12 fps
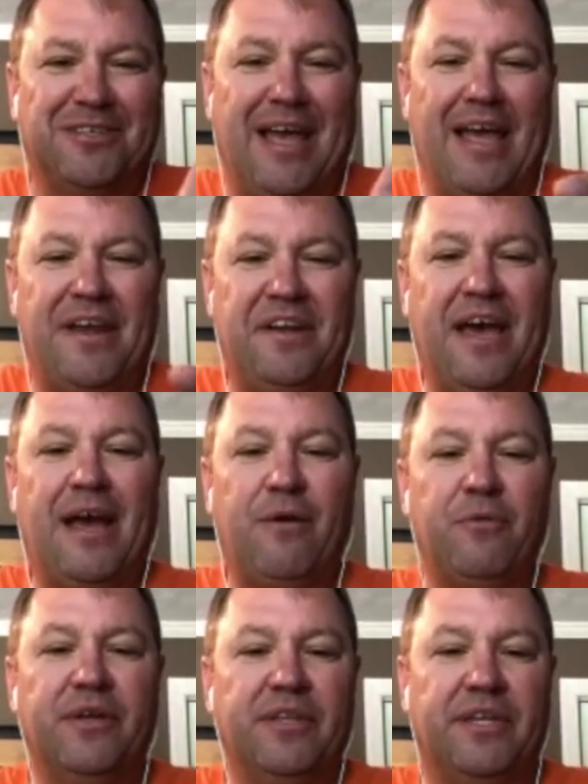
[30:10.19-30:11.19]
and not
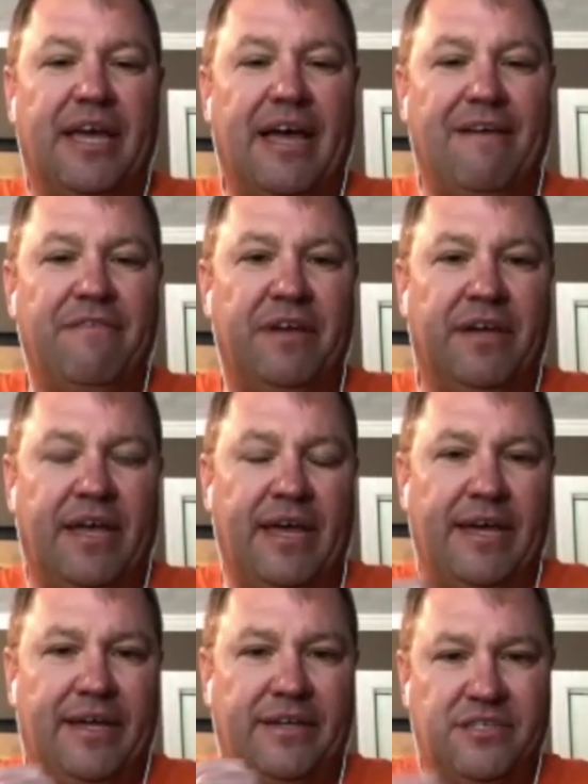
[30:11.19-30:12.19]
really having
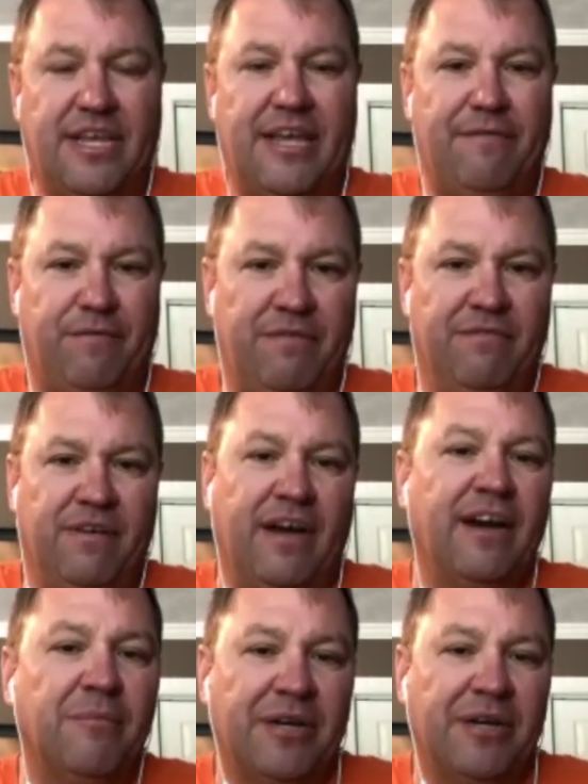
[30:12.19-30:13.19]
a safe
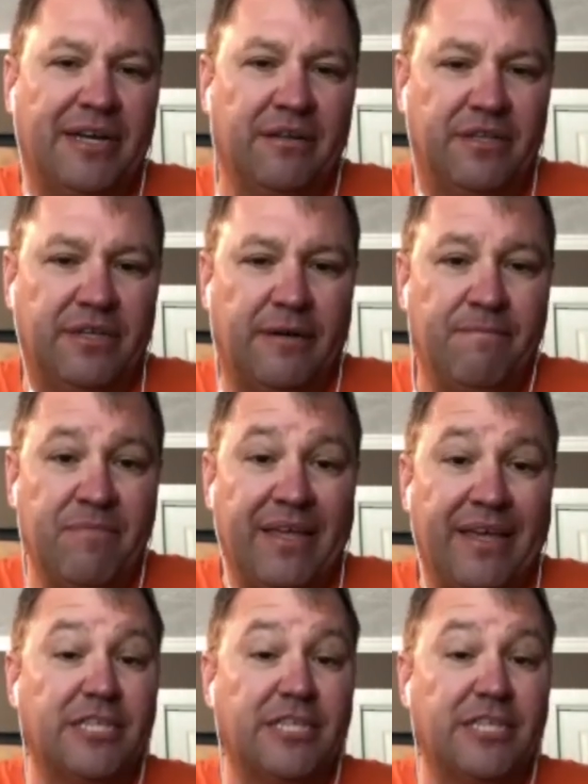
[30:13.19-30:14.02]
environment out there,